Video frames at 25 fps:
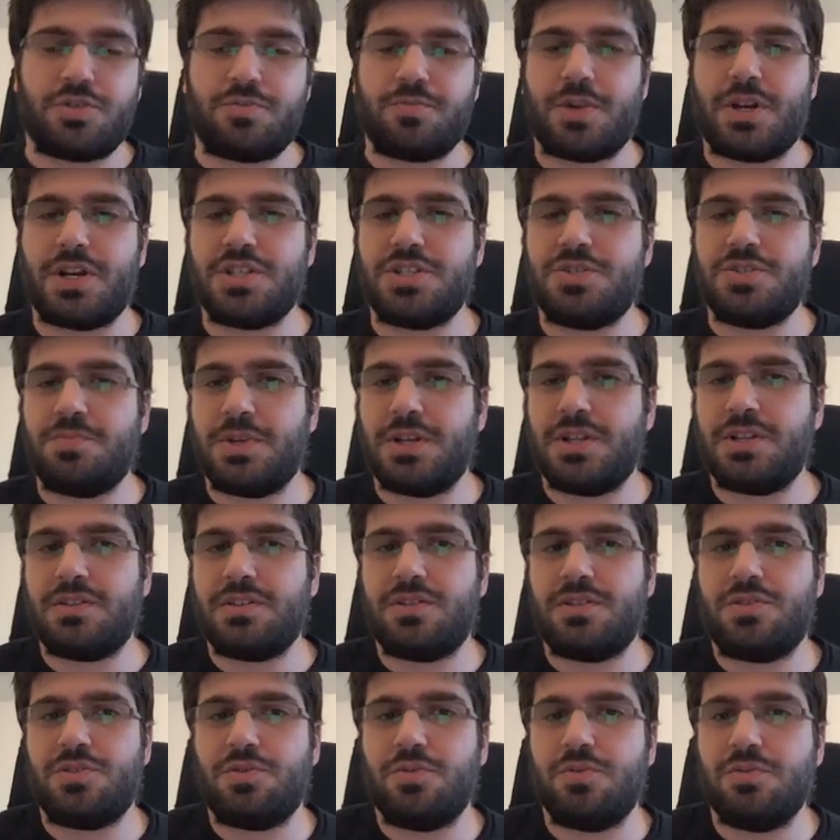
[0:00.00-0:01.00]
management
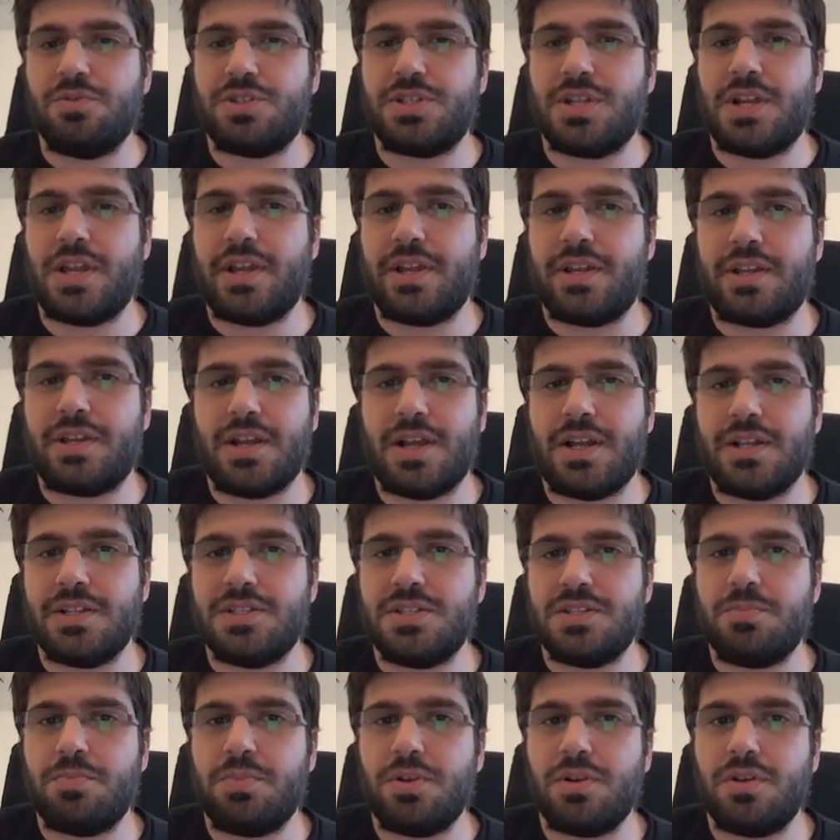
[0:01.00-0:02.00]
tools like
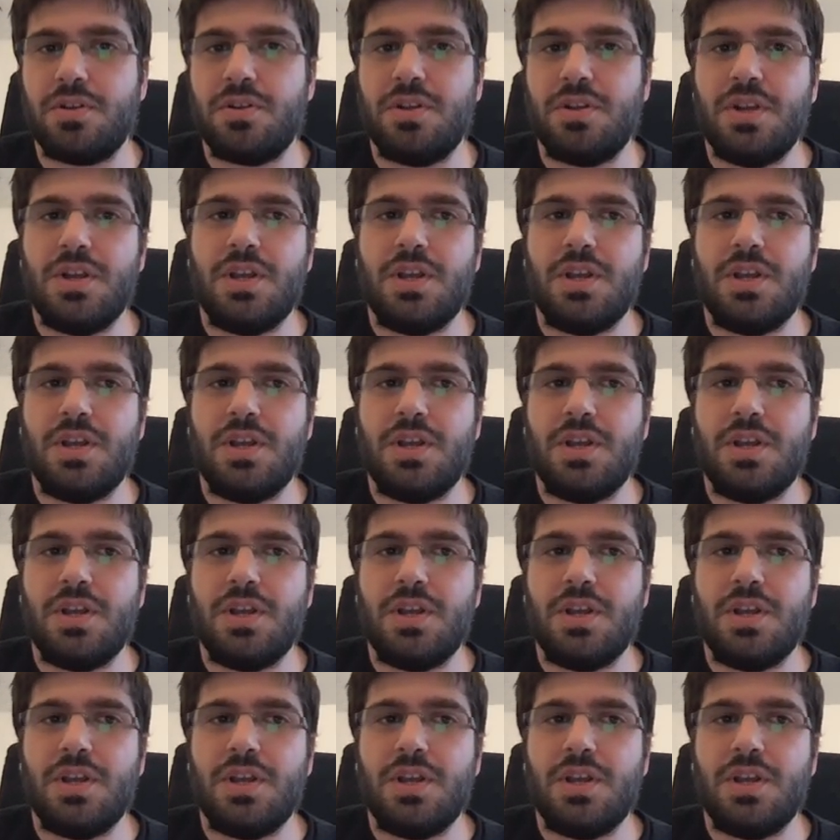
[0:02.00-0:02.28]
Ansible.